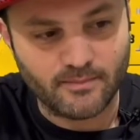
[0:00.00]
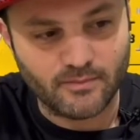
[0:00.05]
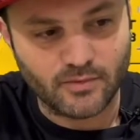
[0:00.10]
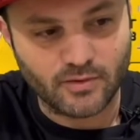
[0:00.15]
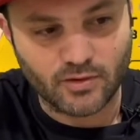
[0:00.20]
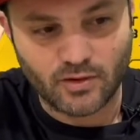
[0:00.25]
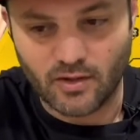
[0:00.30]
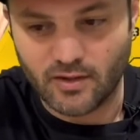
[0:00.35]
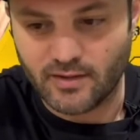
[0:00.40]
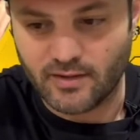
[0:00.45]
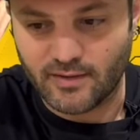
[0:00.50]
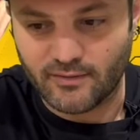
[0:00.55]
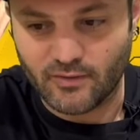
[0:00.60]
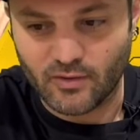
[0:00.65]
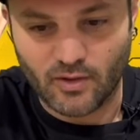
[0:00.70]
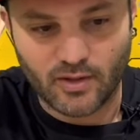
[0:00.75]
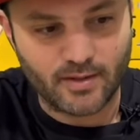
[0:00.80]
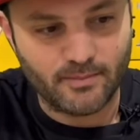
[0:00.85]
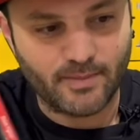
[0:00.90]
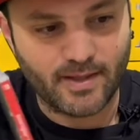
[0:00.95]
So they've
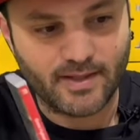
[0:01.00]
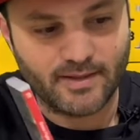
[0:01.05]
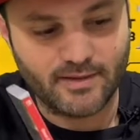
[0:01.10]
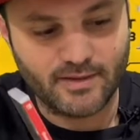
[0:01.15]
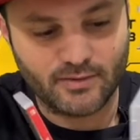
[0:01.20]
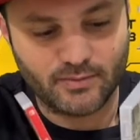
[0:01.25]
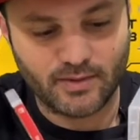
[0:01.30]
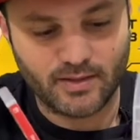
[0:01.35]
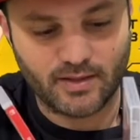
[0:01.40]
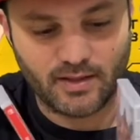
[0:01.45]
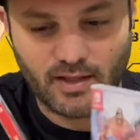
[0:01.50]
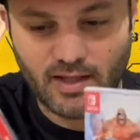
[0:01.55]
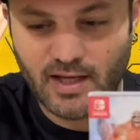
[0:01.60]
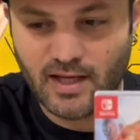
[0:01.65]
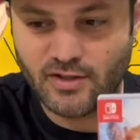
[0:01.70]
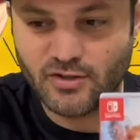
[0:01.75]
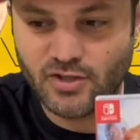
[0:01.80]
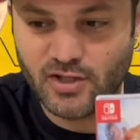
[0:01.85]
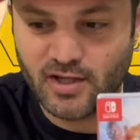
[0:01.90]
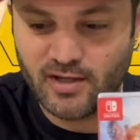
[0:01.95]
kind of made this one
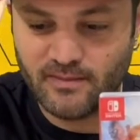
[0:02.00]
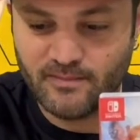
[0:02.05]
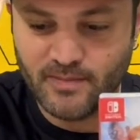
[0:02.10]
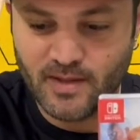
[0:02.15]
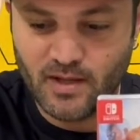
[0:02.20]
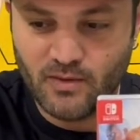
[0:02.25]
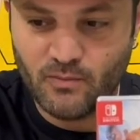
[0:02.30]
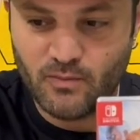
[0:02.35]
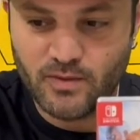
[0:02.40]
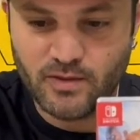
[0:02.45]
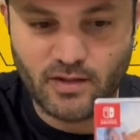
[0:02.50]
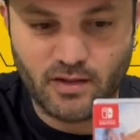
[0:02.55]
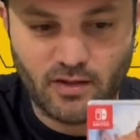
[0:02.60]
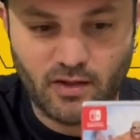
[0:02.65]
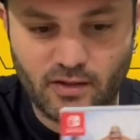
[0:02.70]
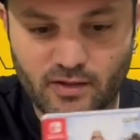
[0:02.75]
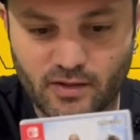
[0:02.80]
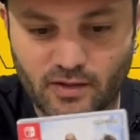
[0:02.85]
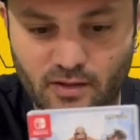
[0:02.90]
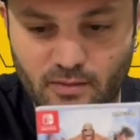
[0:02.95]
larger with the
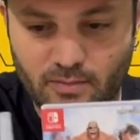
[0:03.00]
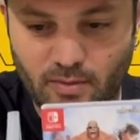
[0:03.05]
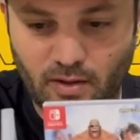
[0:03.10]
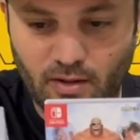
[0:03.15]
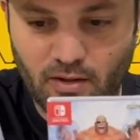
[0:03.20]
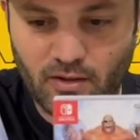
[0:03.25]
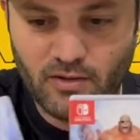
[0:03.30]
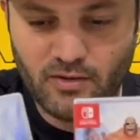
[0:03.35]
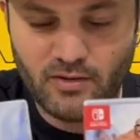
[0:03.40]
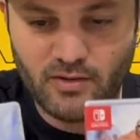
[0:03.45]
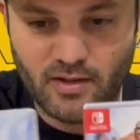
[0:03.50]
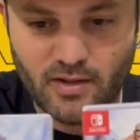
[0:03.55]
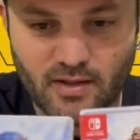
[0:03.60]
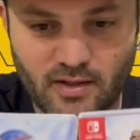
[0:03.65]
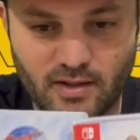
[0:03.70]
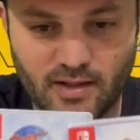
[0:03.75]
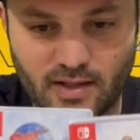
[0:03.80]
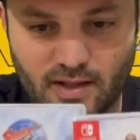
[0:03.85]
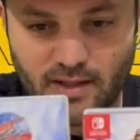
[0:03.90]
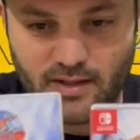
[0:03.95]
logo below,
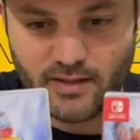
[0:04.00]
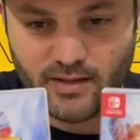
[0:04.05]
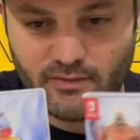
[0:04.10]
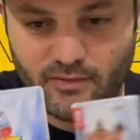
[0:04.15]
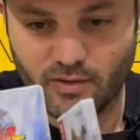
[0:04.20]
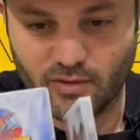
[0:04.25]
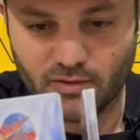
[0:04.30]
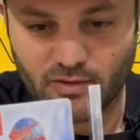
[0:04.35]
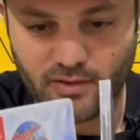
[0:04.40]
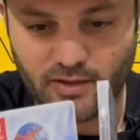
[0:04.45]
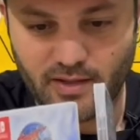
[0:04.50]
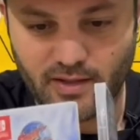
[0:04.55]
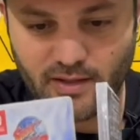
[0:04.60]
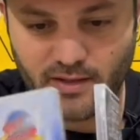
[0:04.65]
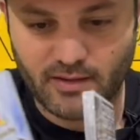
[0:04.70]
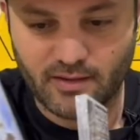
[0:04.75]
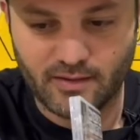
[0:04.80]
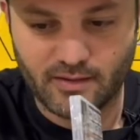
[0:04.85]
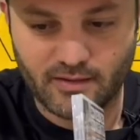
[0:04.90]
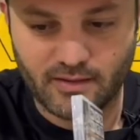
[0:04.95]
and they've got the
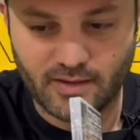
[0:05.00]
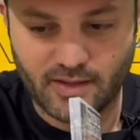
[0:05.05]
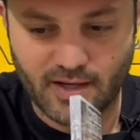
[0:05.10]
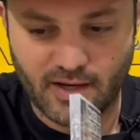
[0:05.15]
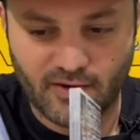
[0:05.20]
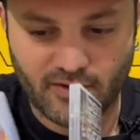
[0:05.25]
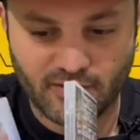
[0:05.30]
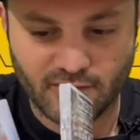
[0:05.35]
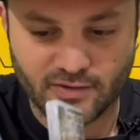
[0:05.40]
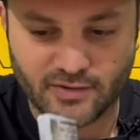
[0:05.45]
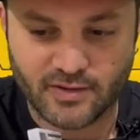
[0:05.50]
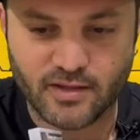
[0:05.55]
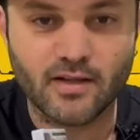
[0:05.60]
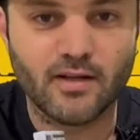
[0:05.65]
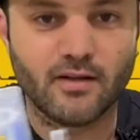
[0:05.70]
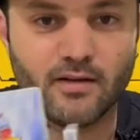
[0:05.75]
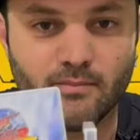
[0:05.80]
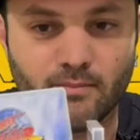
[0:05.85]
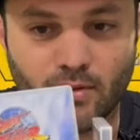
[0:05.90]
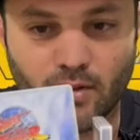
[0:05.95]
characters
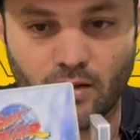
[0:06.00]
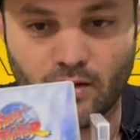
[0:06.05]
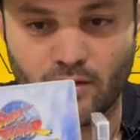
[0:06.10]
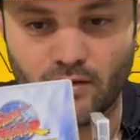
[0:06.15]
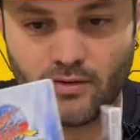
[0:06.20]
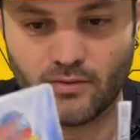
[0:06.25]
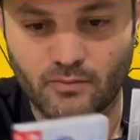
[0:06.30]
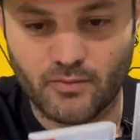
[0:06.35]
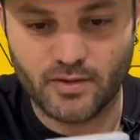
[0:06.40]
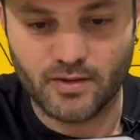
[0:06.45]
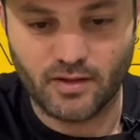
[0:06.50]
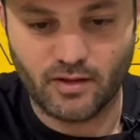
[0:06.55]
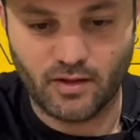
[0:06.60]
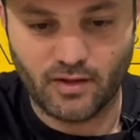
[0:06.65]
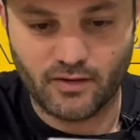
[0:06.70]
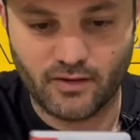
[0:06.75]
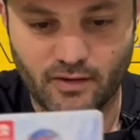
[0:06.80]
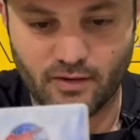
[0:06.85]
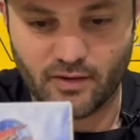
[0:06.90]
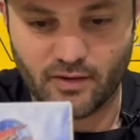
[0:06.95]
below with the logo